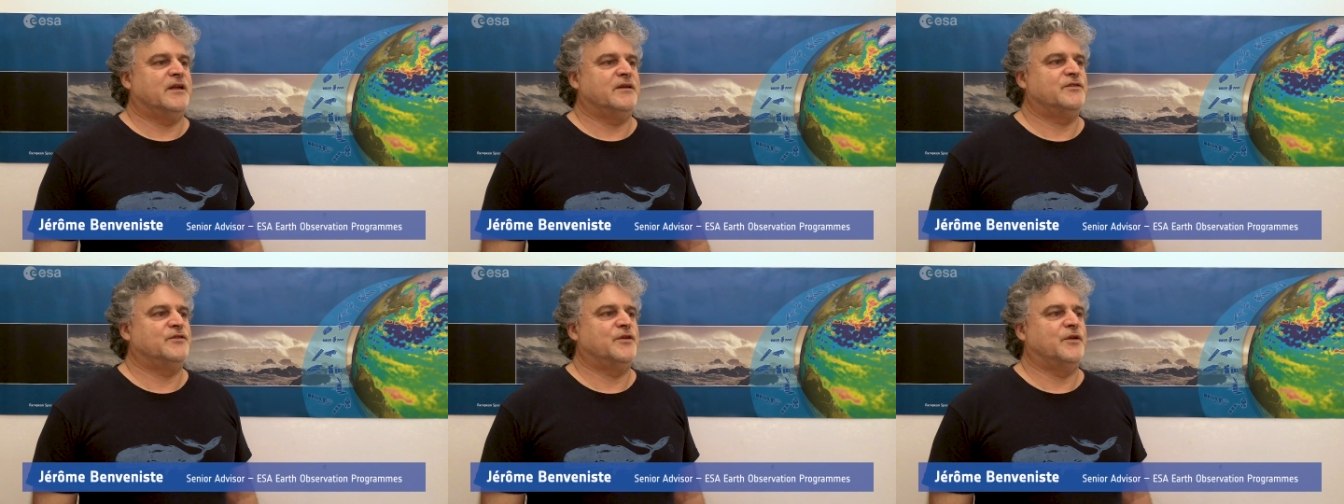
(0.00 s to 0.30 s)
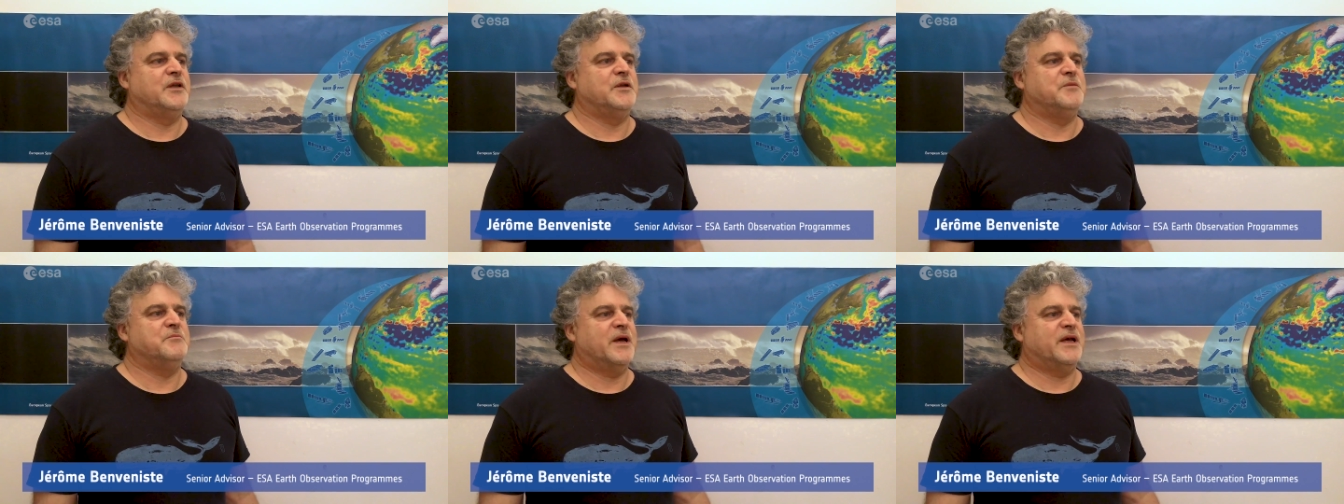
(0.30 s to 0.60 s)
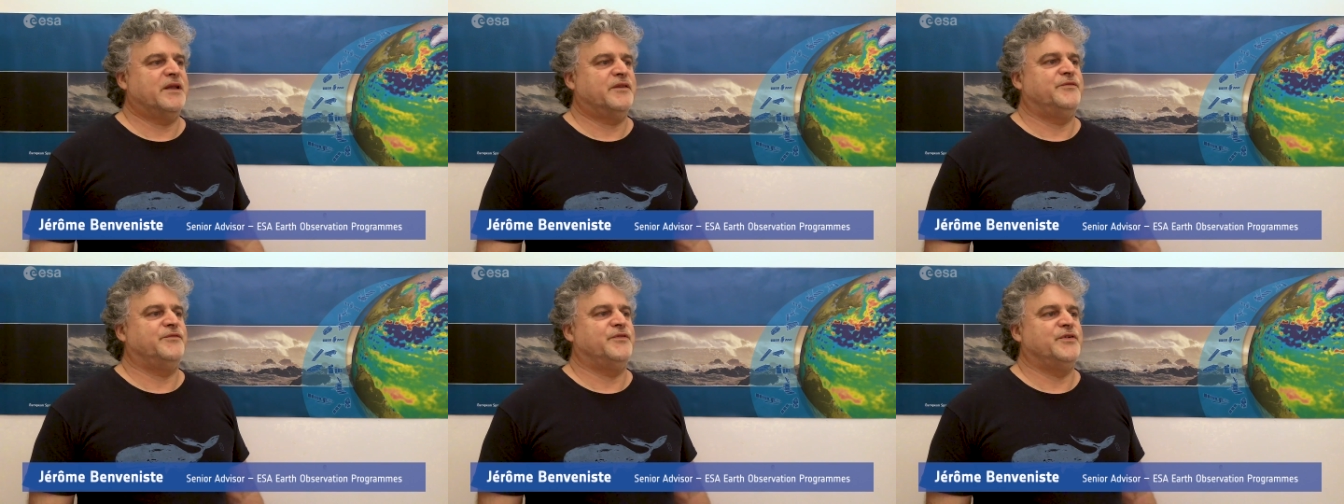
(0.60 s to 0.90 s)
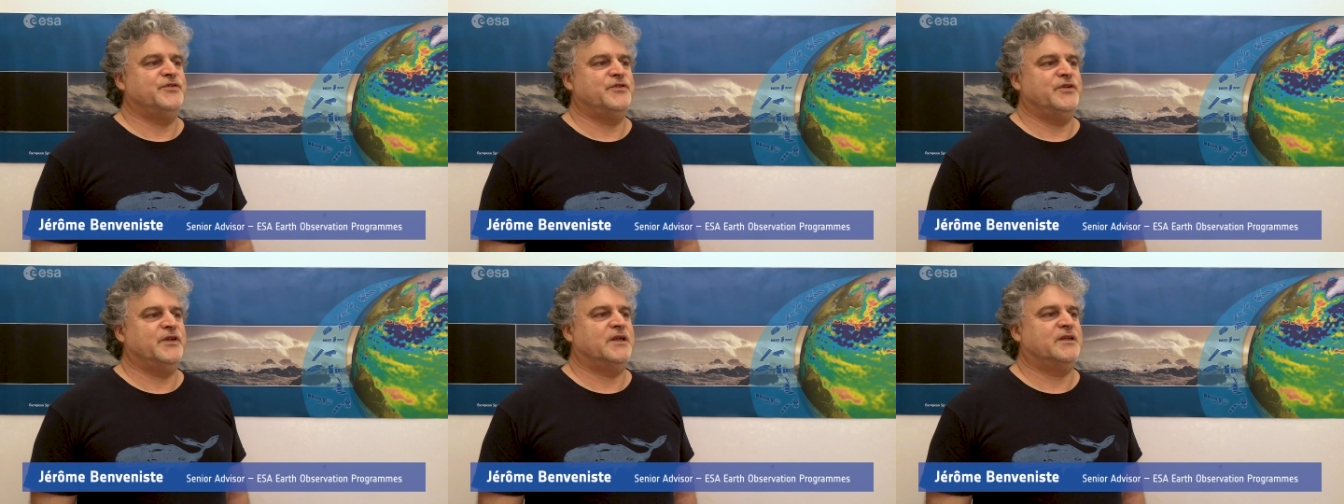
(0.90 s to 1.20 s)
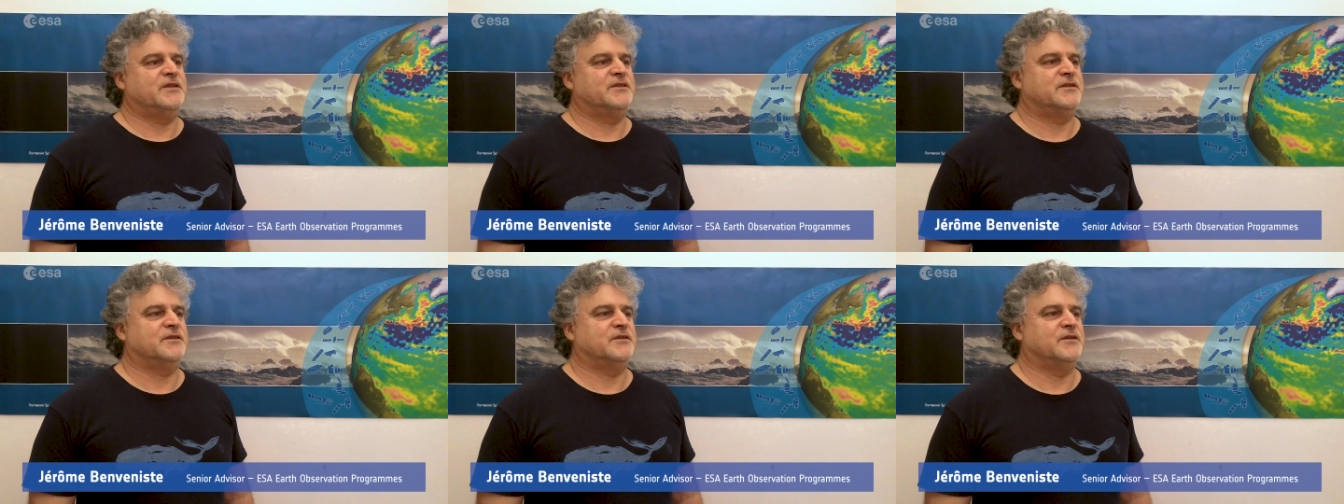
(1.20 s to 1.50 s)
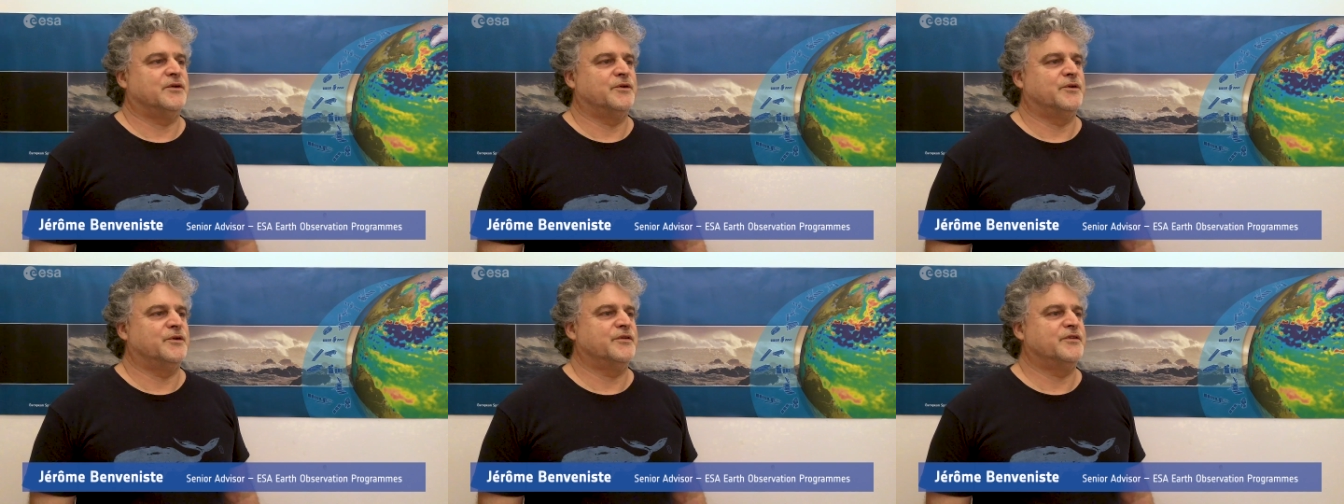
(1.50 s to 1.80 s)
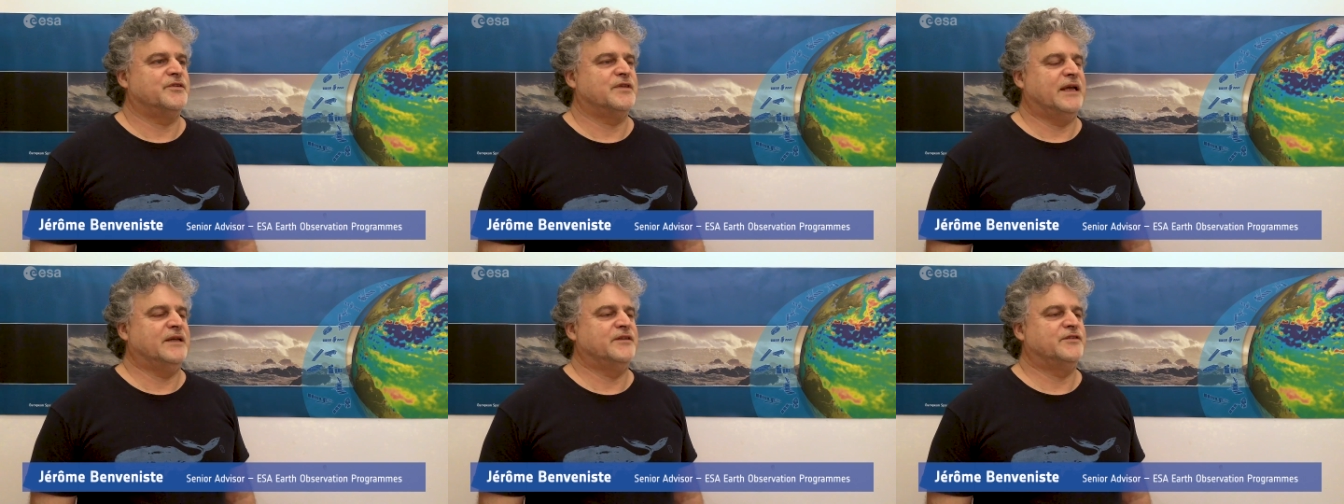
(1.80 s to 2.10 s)
I studied math, physics, uh,
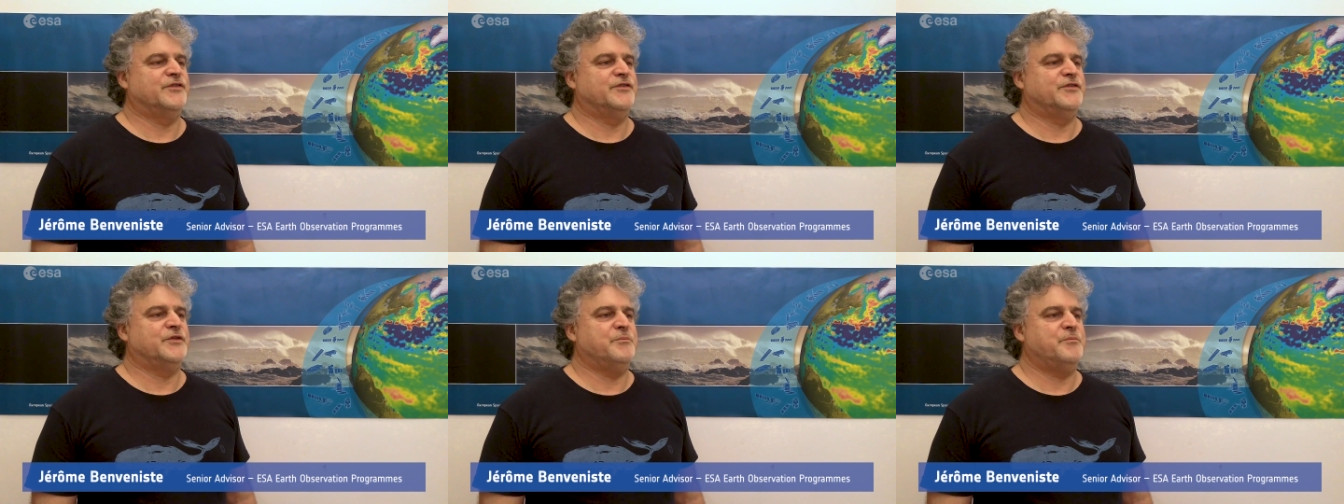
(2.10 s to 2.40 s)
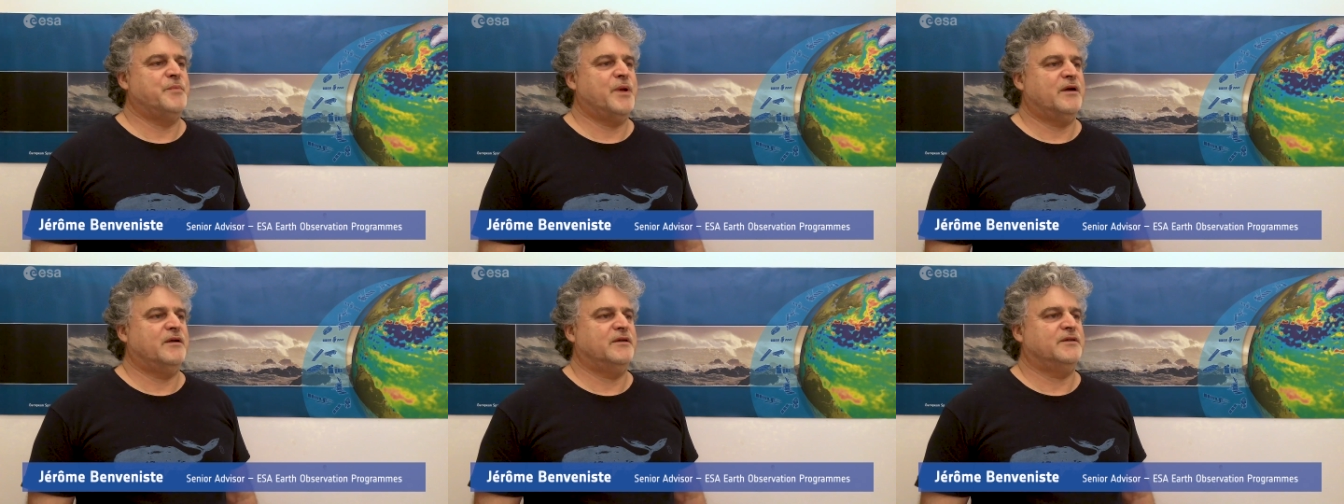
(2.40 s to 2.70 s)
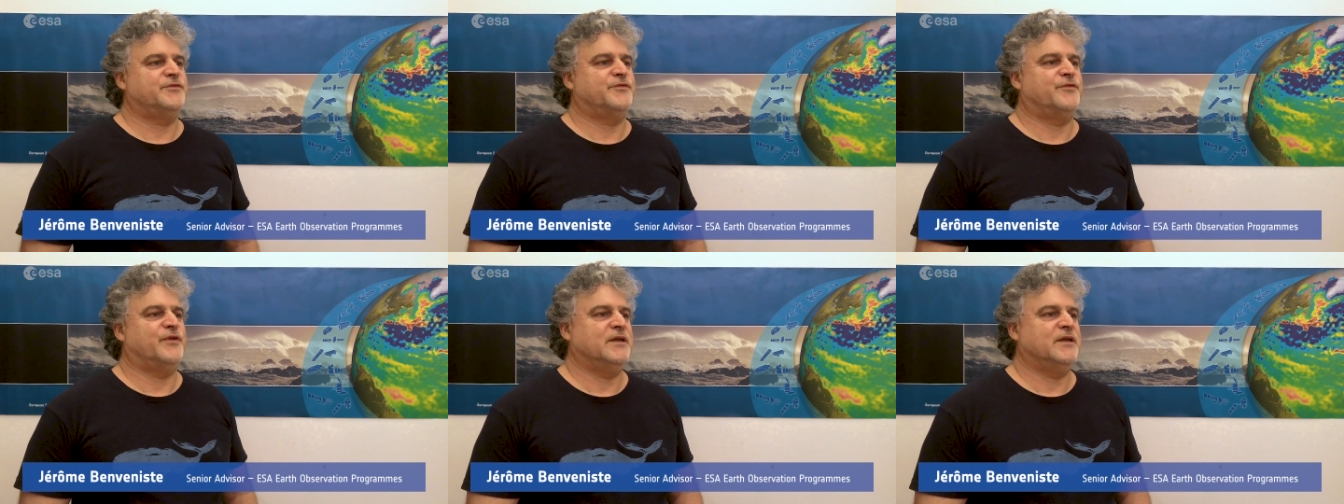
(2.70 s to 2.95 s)
earth sciences in Paris,